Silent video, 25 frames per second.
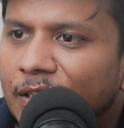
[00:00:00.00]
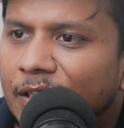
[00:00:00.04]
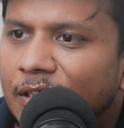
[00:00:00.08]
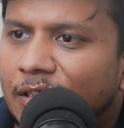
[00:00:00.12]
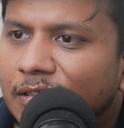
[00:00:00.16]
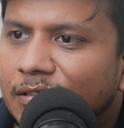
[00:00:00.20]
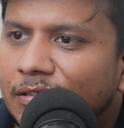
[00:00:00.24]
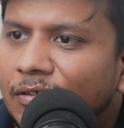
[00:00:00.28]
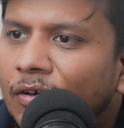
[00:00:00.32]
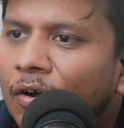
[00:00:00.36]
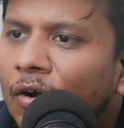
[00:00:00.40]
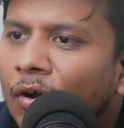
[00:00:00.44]

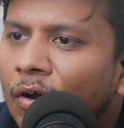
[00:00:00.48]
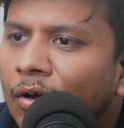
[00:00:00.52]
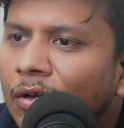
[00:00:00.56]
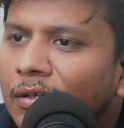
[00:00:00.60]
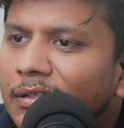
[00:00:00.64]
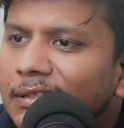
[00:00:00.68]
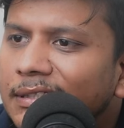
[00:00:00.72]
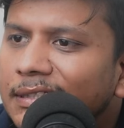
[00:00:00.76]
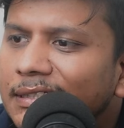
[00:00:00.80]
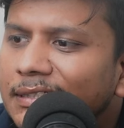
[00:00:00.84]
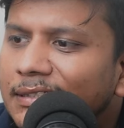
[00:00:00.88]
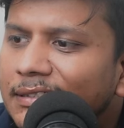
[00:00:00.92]
So all
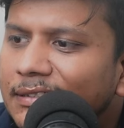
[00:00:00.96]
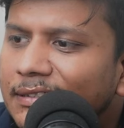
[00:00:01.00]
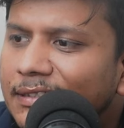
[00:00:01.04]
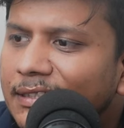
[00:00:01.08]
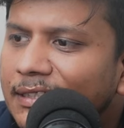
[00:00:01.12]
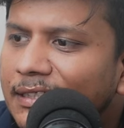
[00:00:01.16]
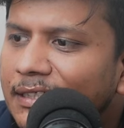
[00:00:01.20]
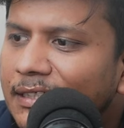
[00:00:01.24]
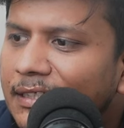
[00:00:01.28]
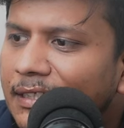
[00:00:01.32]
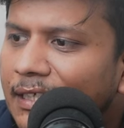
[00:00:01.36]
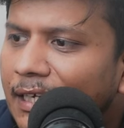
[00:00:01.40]
these
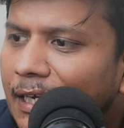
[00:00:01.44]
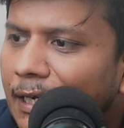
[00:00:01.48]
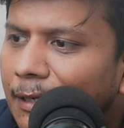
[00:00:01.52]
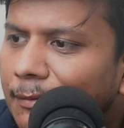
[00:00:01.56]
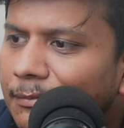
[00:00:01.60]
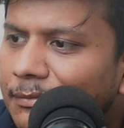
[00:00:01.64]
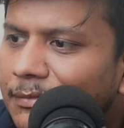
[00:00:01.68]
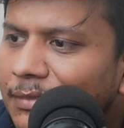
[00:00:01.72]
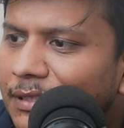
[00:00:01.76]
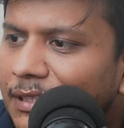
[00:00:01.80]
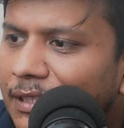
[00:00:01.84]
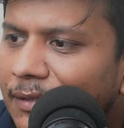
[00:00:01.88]
three
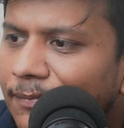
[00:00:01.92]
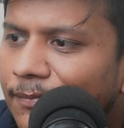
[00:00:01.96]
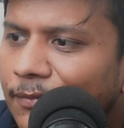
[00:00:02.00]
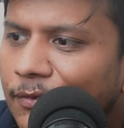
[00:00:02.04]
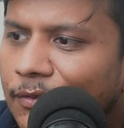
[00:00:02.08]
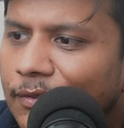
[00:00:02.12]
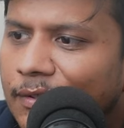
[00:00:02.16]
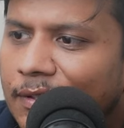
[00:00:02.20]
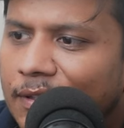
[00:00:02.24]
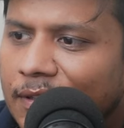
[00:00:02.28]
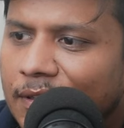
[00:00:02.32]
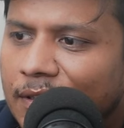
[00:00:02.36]
RAMs, if you
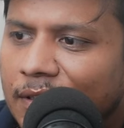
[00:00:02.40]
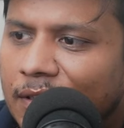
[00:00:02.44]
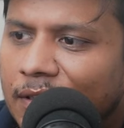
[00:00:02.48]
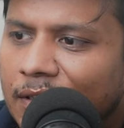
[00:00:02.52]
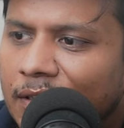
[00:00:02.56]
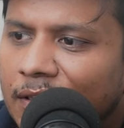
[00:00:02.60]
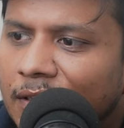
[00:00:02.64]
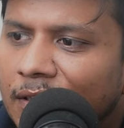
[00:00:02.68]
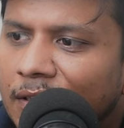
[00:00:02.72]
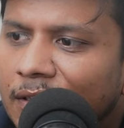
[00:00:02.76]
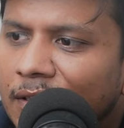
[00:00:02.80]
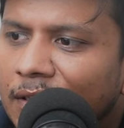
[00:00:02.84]

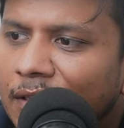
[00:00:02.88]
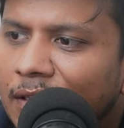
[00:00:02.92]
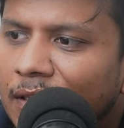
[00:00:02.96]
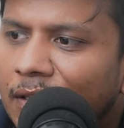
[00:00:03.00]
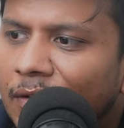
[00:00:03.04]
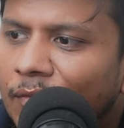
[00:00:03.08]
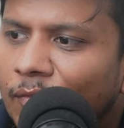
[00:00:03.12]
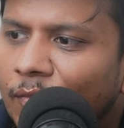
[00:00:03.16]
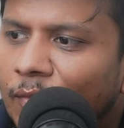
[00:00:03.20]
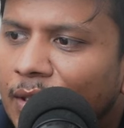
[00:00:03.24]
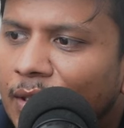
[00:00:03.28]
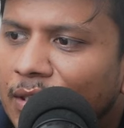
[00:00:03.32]
see
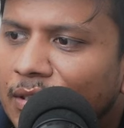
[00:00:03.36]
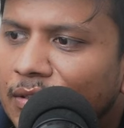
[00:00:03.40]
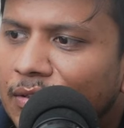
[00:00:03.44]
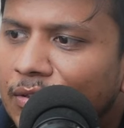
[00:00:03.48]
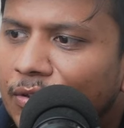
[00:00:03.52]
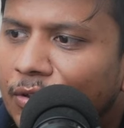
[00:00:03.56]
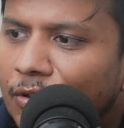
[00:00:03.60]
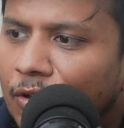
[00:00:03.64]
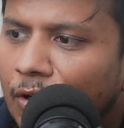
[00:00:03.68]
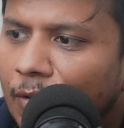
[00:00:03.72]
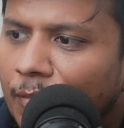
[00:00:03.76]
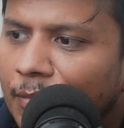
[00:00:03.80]
what's
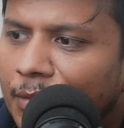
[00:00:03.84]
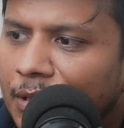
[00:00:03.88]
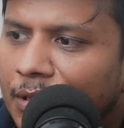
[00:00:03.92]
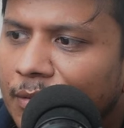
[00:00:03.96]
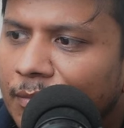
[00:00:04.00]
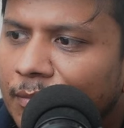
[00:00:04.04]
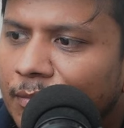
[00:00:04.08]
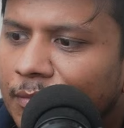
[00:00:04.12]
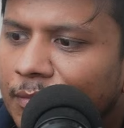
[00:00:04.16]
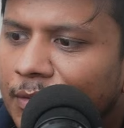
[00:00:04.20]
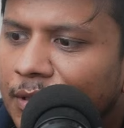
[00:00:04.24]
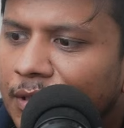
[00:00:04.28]
common
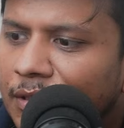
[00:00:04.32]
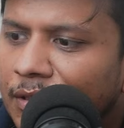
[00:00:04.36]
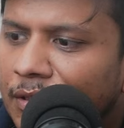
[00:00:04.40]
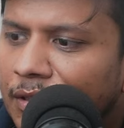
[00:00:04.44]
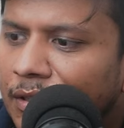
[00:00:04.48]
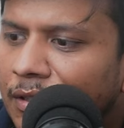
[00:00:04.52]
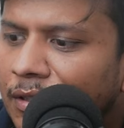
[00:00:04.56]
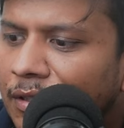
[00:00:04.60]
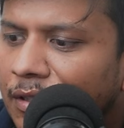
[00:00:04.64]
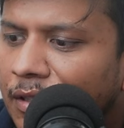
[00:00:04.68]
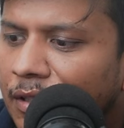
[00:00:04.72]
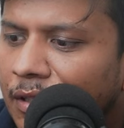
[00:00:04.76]

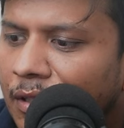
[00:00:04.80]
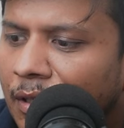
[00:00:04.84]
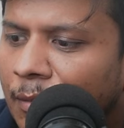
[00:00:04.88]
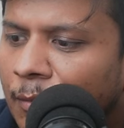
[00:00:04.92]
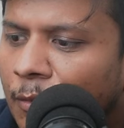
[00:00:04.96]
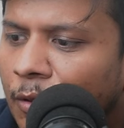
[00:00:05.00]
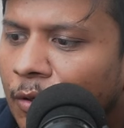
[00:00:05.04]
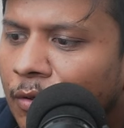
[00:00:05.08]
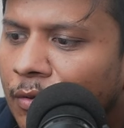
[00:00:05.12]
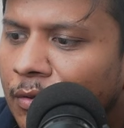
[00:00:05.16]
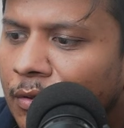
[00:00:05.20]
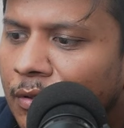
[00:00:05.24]

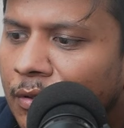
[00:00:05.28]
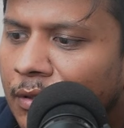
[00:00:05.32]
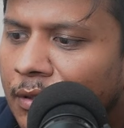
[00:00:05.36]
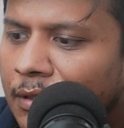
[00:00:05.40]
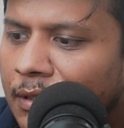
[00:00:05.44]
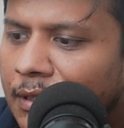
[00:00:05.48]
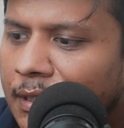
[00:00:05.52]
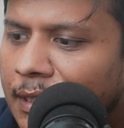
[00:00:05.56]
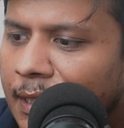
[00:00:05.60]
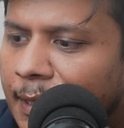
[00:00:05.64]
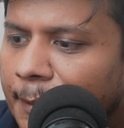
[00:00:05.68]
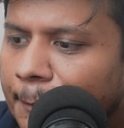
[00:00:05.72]
among
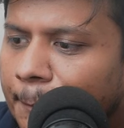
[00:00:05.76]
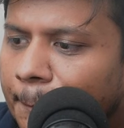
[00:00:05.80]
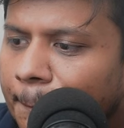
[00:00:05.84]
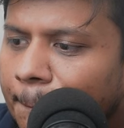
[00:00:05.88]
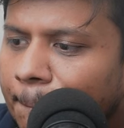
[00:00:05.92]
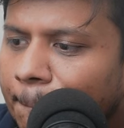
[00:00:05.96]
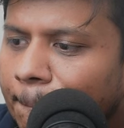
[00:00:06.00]
them,